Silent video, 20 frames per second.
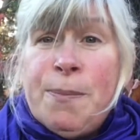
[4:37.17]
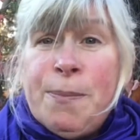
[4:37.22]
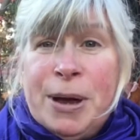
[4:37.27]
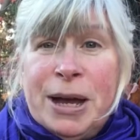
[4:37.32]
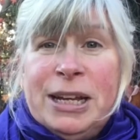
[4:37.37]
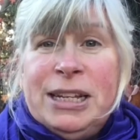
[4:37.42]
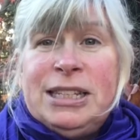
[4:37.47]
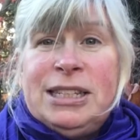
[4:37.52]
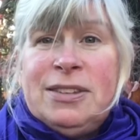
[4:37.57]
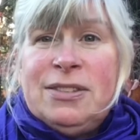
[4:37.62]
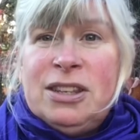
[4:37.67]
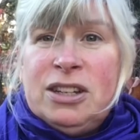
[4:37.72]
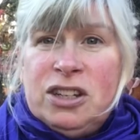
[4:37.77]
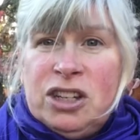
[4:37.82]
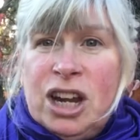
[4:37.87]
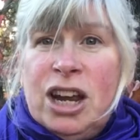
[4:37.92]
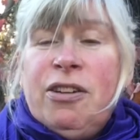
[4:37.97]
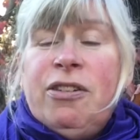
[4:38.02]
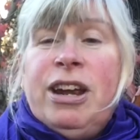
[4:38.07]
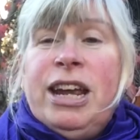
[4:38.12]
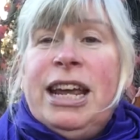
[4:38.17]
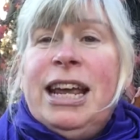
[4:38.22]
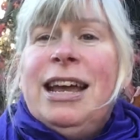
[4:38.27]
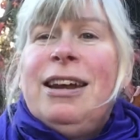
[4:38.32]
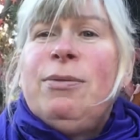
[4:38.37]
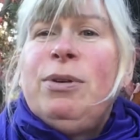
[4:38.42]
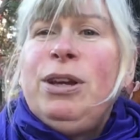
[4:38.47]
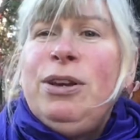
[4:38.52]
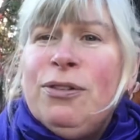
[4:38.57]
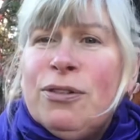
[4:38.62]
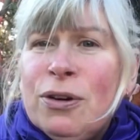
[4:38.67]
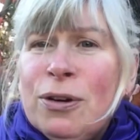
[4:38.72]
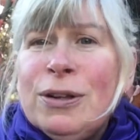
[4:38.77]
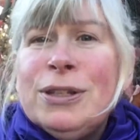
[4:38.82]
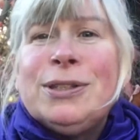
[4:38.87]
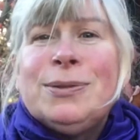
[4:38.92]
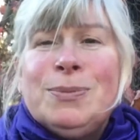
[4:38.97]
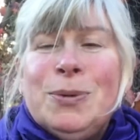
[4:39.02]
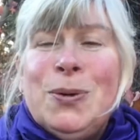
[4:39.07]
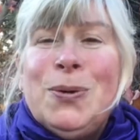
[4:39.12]
bites of the cherry, and when you've got a
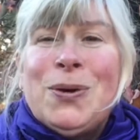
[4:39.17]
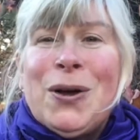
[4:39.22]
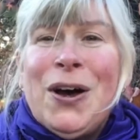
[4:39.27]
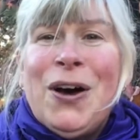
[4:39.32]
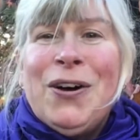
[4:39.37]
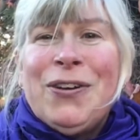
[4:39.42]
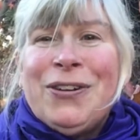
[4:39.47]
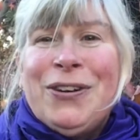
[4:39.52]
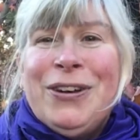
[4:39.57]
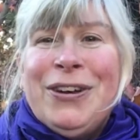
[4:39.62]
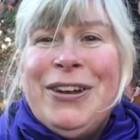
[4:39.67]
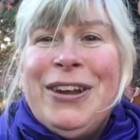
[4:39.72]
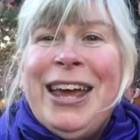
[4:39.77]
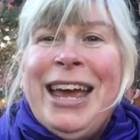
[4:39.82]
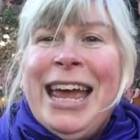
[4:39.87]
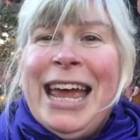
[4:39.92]
small garden,